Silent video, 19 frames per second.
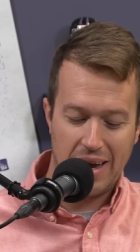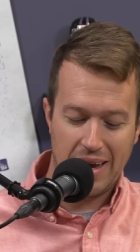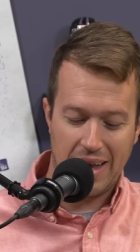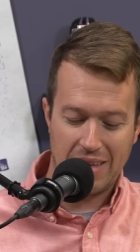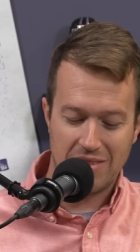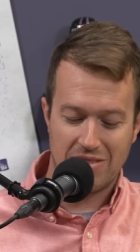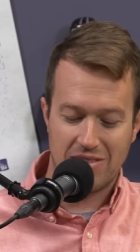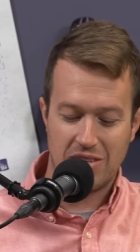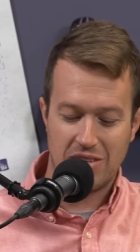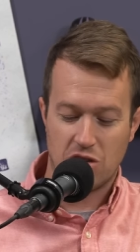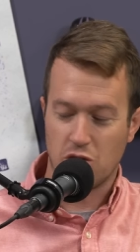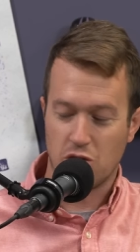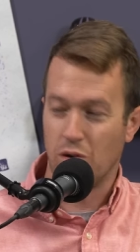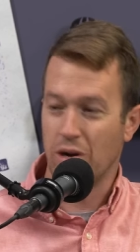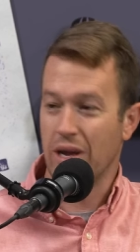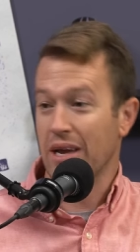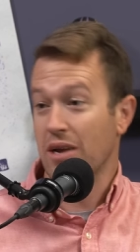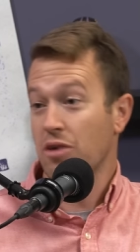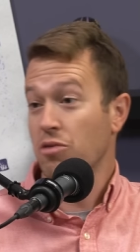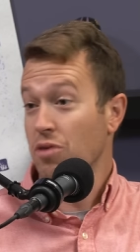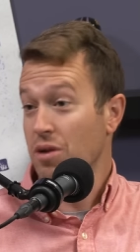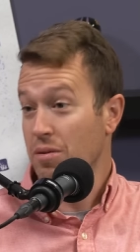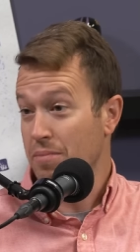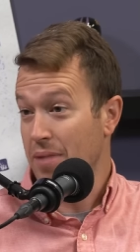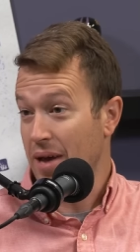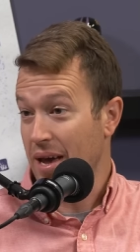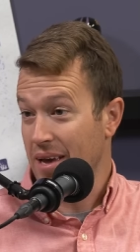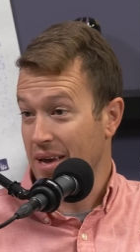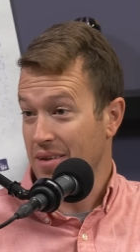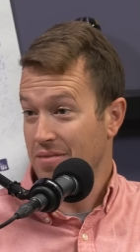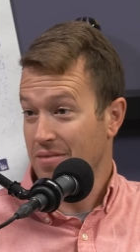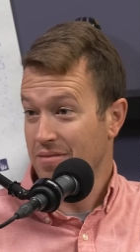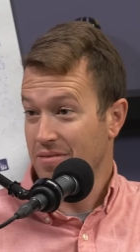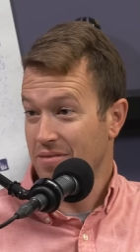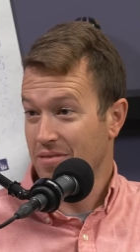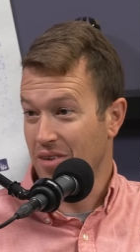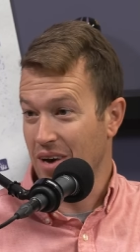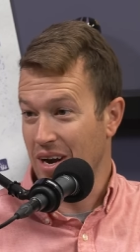against Detroit and Green Bay,
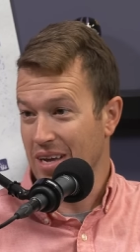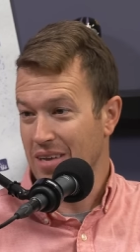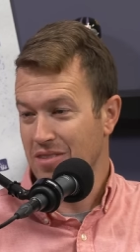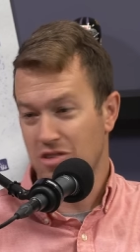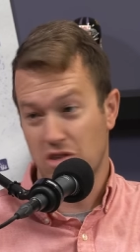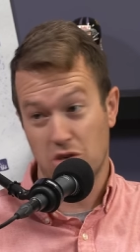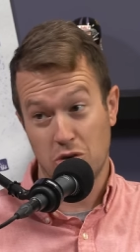right?